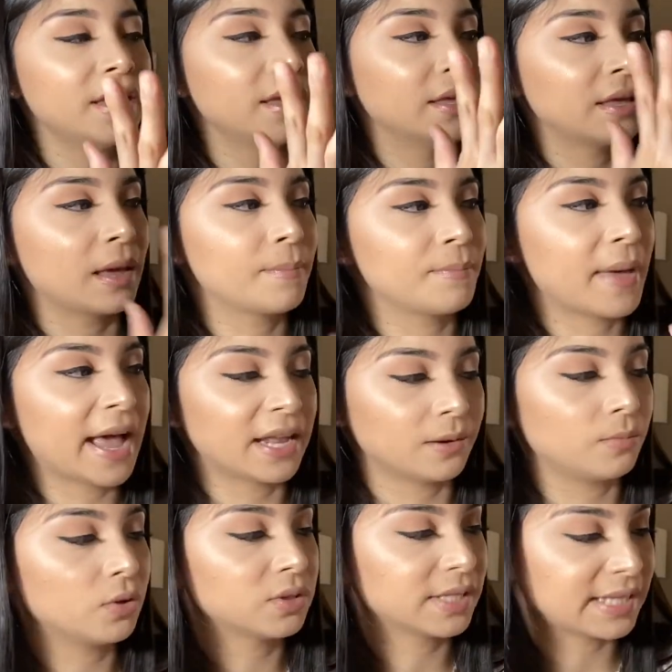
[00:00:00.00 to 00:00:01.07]

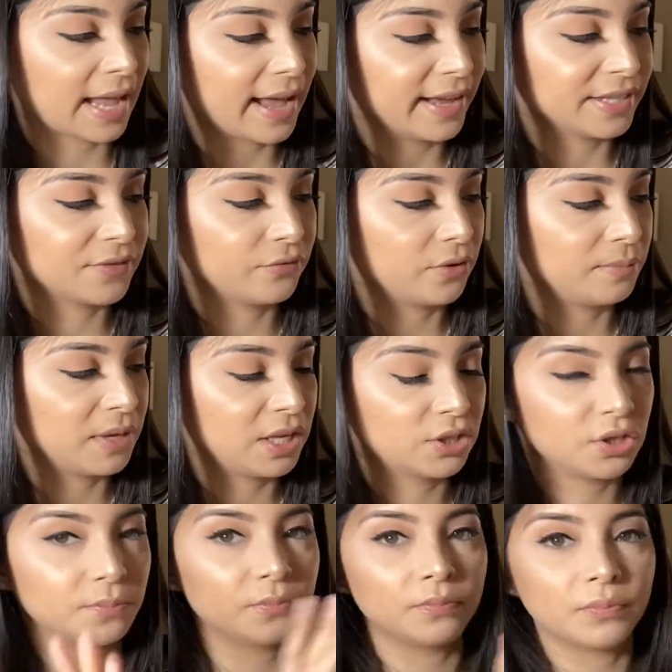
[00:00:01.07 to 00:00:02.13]
compatible size for me to
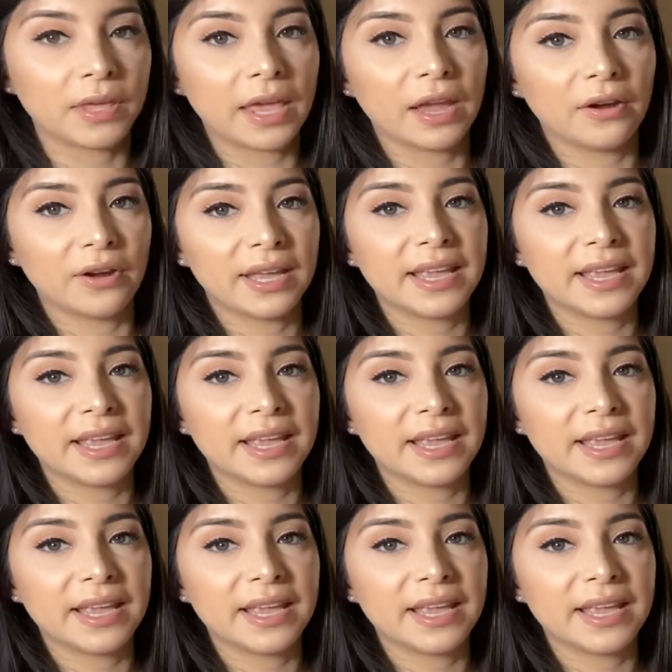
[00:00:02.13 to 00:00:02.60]
carry